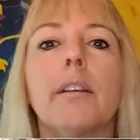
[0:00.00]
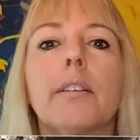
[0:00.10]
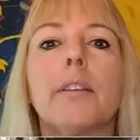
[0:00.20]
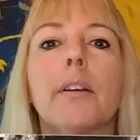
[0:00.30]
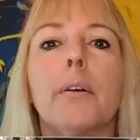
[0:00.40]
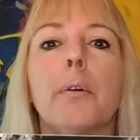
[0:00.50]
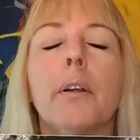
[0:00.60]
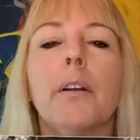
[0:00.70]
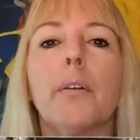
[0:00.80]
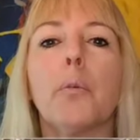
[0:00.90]
so
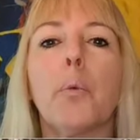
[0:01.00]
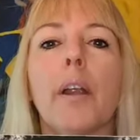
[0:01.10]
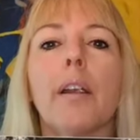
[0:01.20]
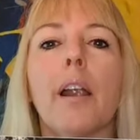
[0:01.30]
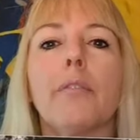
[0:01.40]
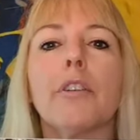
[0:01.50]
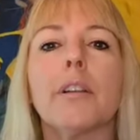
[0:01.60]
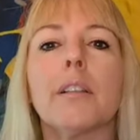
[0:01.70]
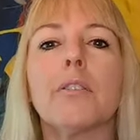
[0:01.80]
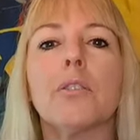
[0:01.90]
wherever
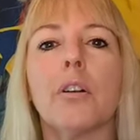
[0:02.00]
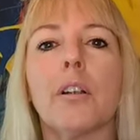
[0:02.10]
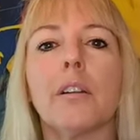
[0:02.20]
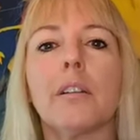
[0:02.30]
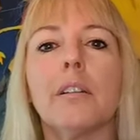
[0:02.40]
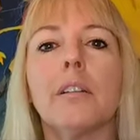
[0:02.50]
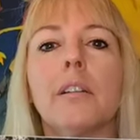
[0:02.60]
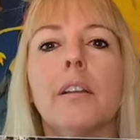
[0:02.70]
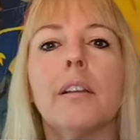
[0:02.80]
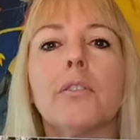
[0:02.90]
it's dark,
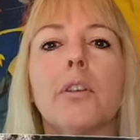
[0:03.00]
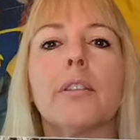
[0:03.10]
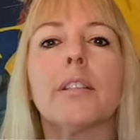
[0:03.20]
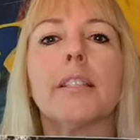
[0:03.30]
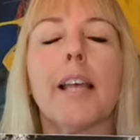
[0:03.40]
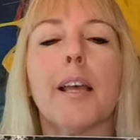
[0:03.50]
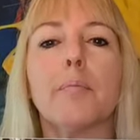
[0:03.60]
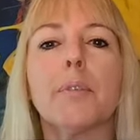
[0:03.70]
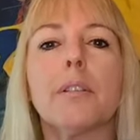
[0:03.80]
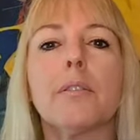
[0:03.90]
so the
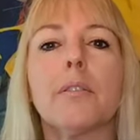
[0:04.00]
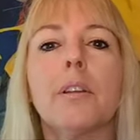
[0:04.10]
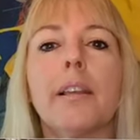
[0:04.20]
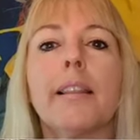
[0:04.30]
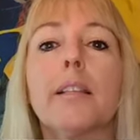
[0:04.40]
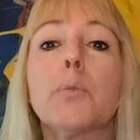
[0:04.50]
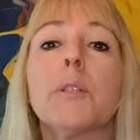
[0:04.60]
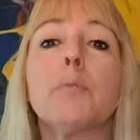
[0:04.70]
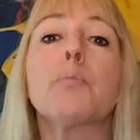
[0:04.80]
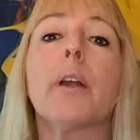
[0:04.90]
steps, this was
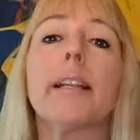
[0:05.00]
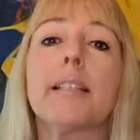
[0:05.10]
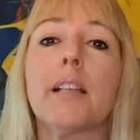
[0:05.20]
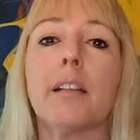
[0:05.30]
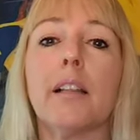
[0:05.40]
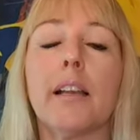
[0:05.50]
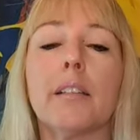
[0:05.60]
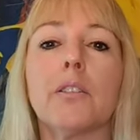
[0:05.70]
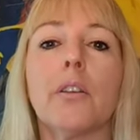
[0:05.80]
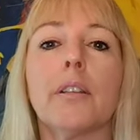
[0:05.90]
in bright
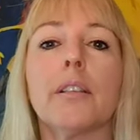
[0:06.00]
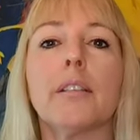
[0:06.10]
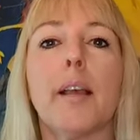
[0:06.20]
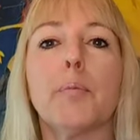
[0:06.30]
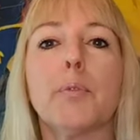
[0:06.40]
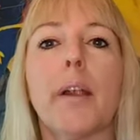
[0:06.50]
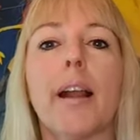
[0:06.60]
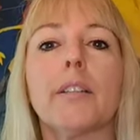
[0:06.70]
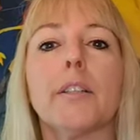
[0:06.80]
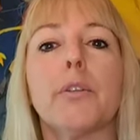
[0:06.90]
sunlight. So the steps were
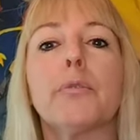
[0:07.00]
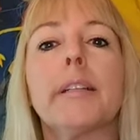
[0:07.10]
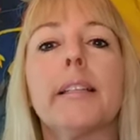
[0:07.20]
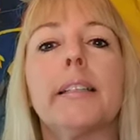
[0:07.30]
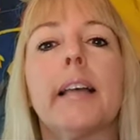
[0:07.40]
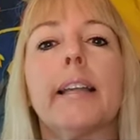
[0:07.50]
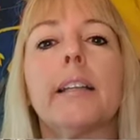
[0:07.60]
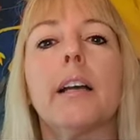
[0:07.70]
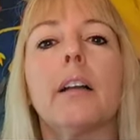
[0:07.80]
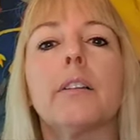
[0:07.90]
actually a really
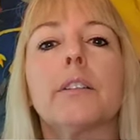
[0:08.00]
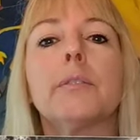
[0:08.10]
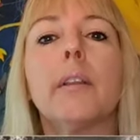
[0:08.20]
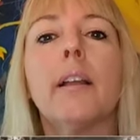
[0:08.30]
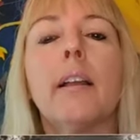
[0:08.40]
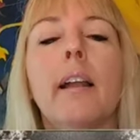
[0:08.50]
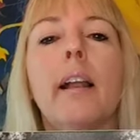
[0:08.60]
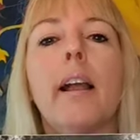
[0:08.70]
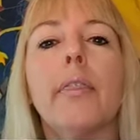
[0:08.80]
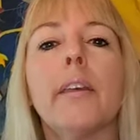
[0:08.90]
light color.
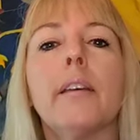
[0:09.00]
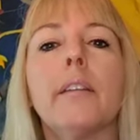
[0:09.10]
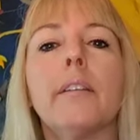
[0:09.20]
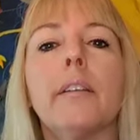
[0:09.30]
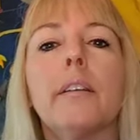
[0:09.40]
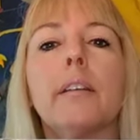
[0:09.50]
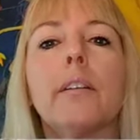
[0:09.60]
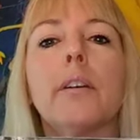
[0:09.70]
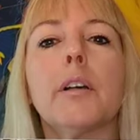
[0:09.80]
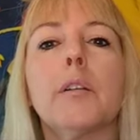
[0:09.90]
And then
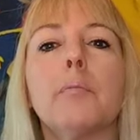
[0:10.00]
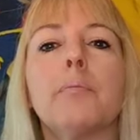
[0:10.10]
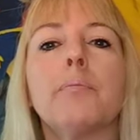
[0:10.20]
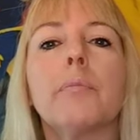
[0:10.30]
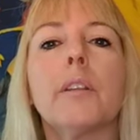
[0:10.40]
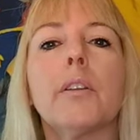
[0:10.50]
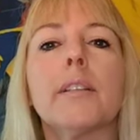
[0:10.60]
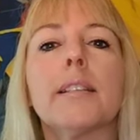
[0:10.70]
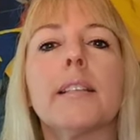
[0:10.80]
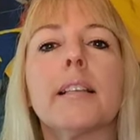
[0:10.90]
um, you
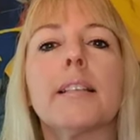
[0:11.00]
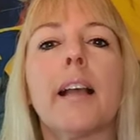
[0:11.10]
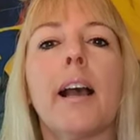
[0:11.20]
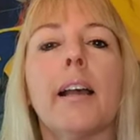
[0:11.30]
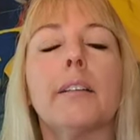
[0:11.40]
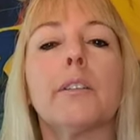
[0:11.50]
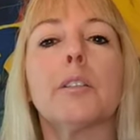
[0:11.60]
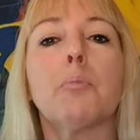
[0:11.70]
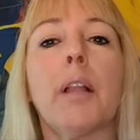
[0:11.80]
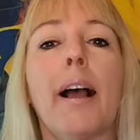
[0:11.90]
can see the sky
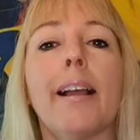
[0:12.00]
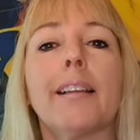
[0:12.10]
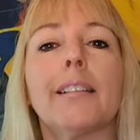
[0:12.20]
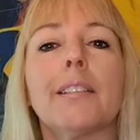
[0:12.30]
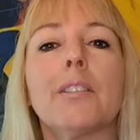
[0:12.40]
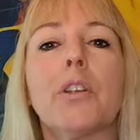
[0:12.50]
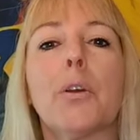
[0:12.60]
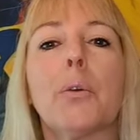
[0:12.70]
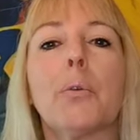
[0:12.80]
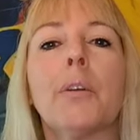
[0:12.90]
looks black.
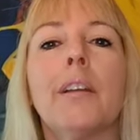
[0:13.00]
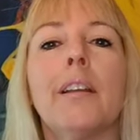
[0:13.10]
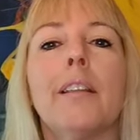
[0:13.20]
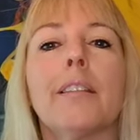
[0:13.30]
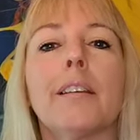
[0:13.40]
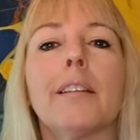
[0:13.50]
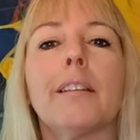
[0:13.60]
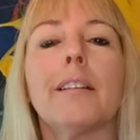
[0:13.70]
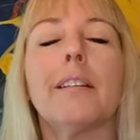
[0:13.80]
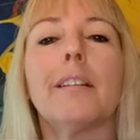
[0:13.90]
So
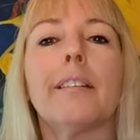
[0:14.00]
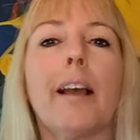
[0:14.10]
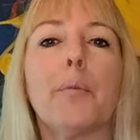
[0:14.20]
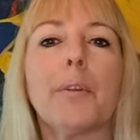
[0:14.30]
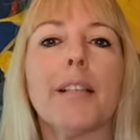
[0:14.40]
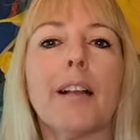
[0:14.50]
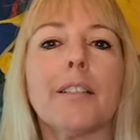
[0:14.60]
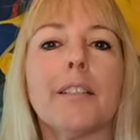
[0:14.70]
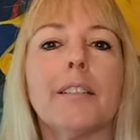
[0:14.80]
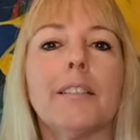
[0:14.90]
the that was
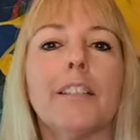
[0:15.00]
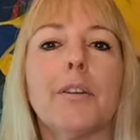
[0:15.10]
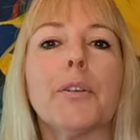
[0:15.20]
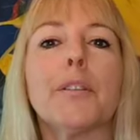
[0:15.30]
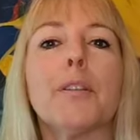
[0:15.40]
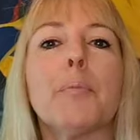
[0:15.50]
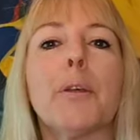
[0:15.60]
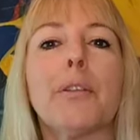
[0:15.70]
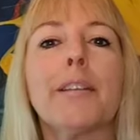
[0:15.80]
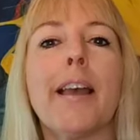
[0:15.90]
actually you know is in the
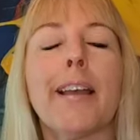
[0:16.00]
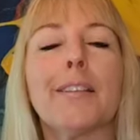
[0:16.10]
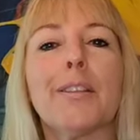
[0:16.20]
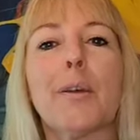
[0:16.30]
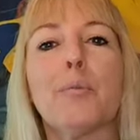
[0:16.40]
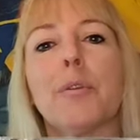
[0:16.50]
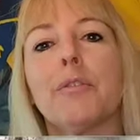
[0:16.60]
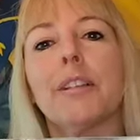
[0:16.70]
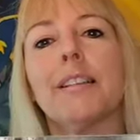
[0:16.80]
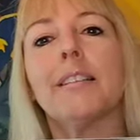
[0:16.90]
middle of the day, so that would be
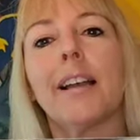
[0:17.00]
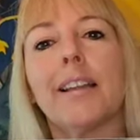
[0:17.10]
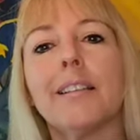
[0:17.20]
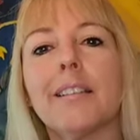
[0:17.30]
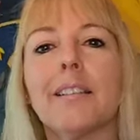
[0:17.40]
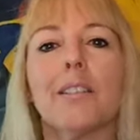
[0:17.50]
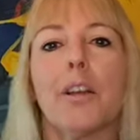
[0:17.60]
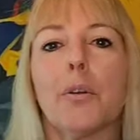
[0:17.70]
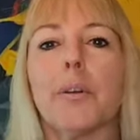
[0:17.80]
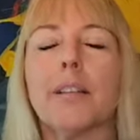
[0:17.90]
really light.
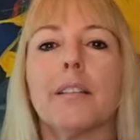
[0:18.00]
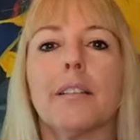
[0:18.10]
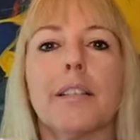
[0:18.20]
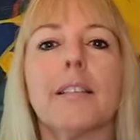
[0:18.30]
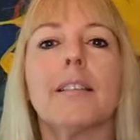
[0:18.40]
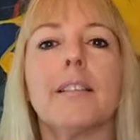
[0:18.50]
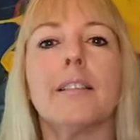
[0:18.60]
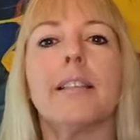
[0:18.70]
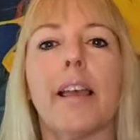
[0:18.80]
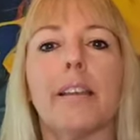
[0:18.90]
So it's this is the
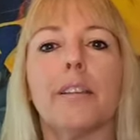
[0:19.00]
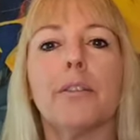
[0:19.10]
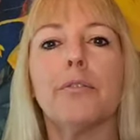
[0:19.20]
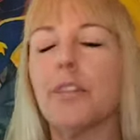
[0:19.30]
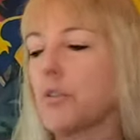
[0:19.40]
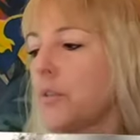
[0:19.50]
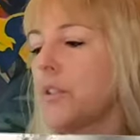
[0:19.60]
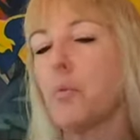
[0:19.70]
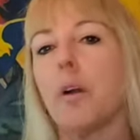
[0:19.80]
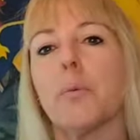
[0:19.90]
negative. This
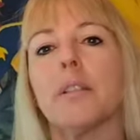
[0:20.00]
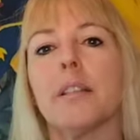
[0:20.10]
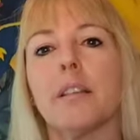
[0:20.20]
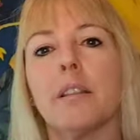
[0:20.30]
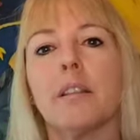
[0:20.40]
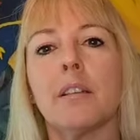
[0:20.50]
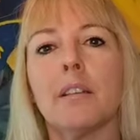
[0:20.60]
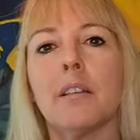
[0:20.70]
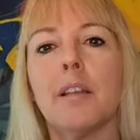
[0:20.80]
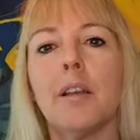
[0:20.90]
was what was in
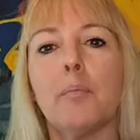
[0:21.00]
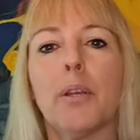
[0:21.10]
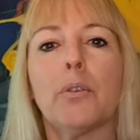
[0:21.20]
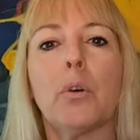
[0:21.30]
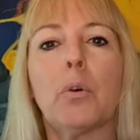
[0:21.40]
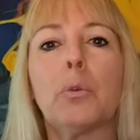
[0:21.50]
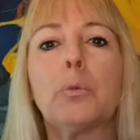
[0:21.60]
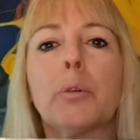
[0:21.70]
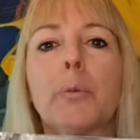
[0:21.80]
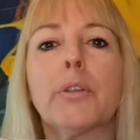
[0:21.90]
the pinhole
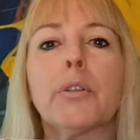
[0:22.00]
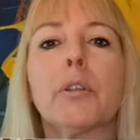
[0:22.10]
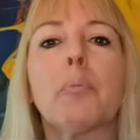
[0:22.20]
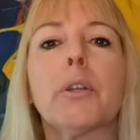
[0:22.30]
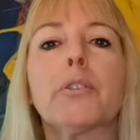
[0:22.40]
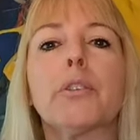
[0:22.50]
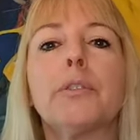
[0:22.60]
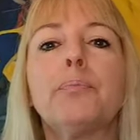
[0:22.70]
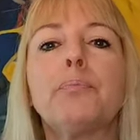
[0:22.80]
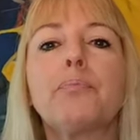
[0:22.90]
when we took the picture,